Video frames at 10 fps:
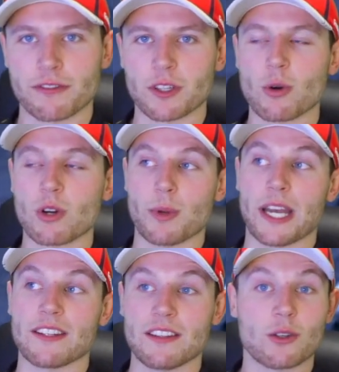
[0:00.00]
off the
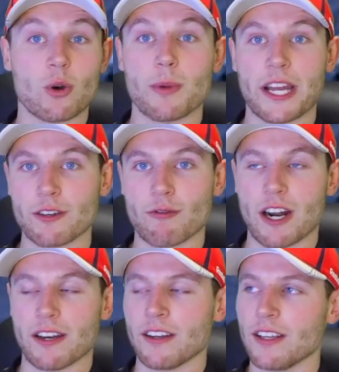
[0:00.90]
quarterback, then the quarterback can
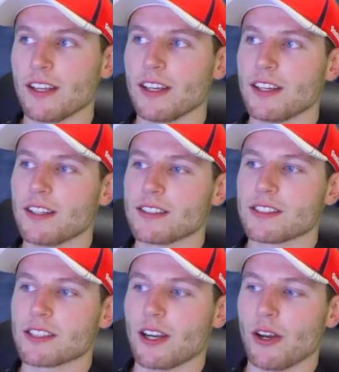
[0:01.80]
run.
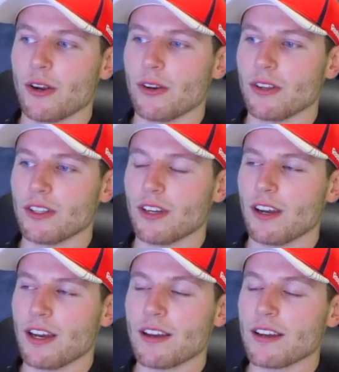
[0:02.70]
So you know,
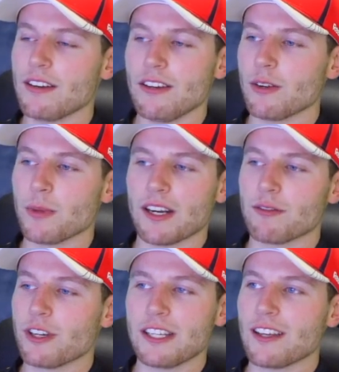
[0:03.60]
I, I don't know, man.
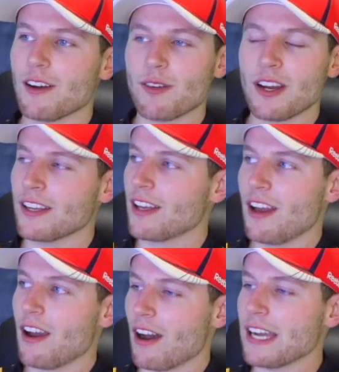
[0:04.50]
I've really I,
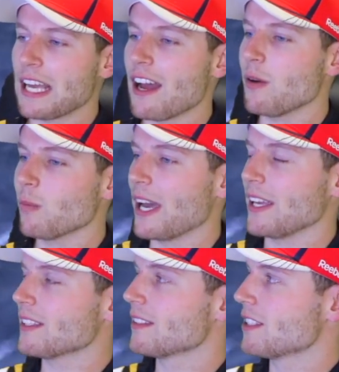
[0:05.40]
I can't
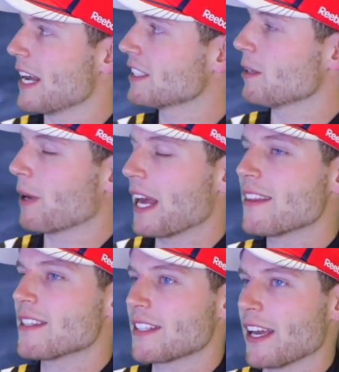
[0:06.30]
wait to actually play
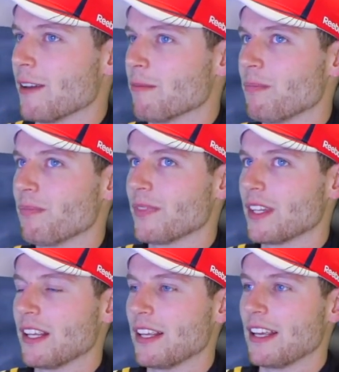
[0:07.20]
this game
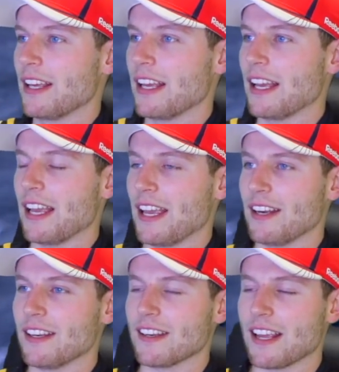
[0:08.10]

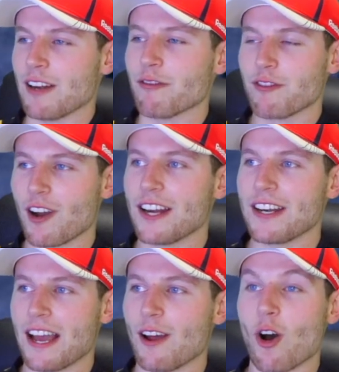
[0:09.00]
and and find
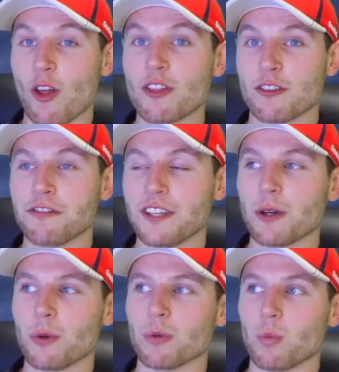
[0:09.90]
out on the
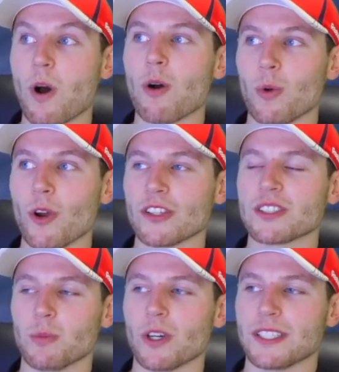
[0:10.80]
field what works
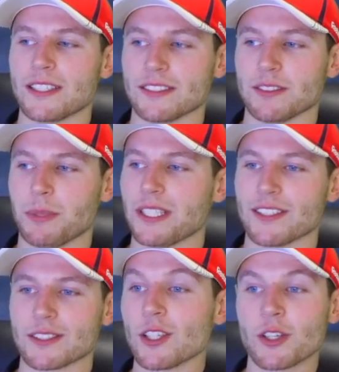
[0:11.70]
and what doesn't.
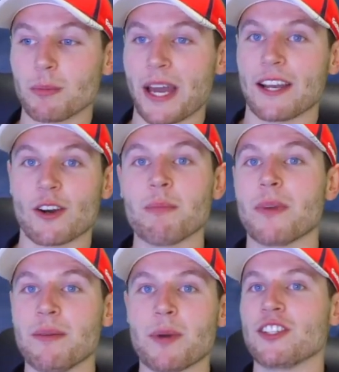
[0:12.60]
Because looking back,
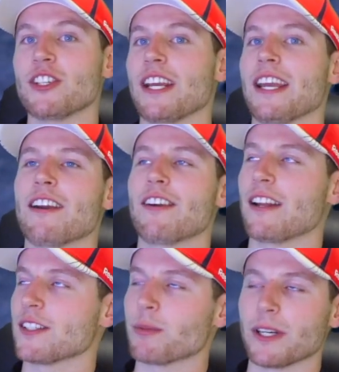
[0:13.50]
I'm in my chair here in
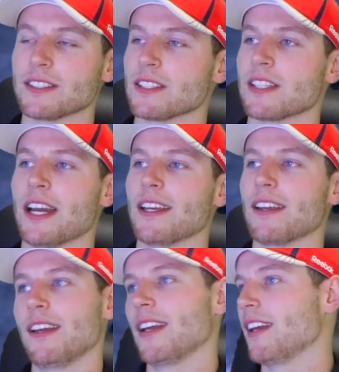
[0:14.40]
Alice Springs, it's like
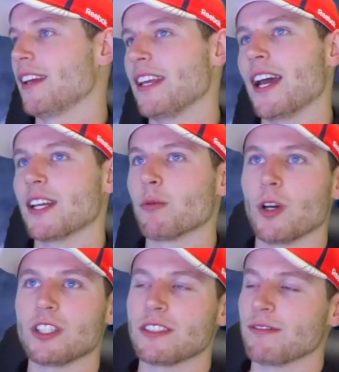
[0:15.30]
yeah, I can
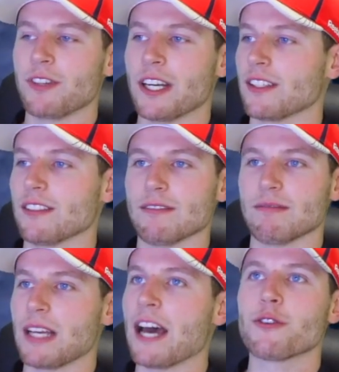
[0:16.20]
watch
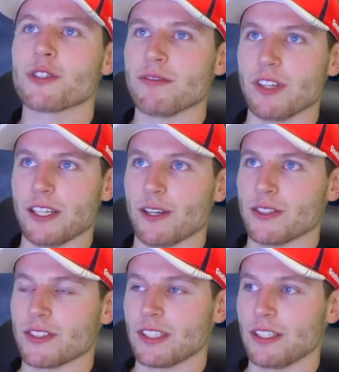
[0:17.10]
fucking hundreds of
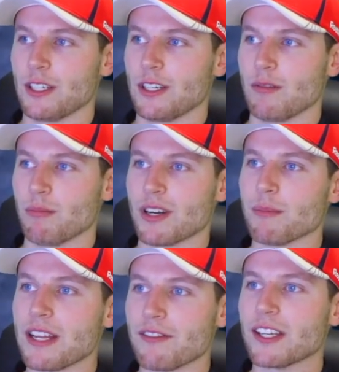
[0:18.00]
videos, but
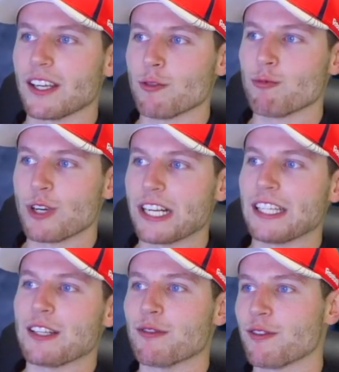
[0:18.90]
I'm never going to
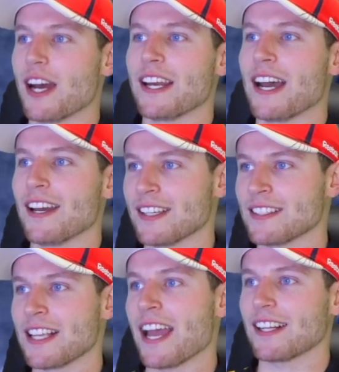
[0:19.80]
really find out
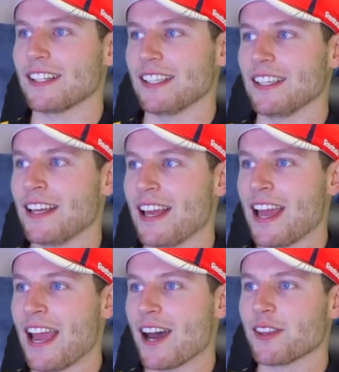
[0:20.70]
exactly
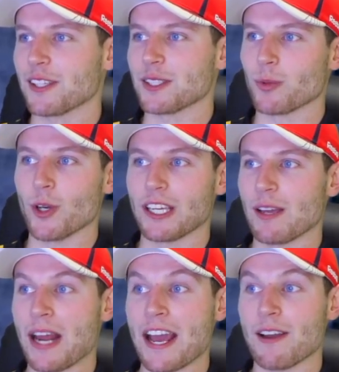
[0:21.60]
how things work
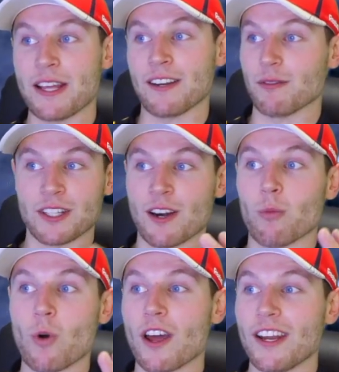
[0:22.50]
and how, and you know
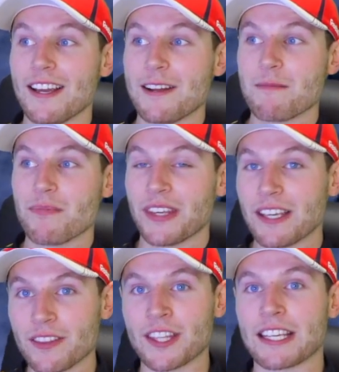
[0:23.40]
what
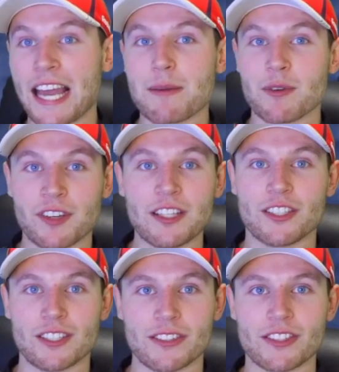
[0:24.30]
the game of
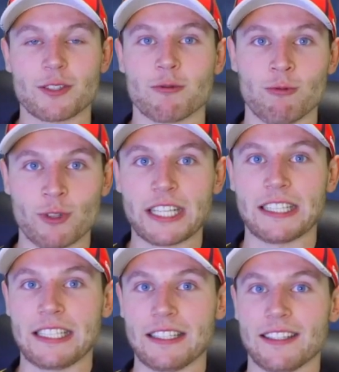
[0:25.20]
inches
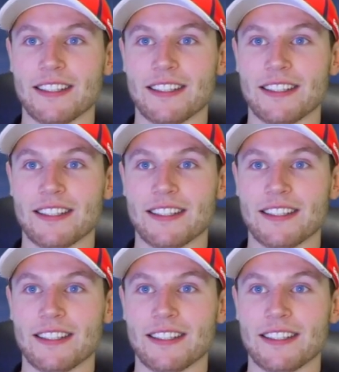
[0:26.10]
really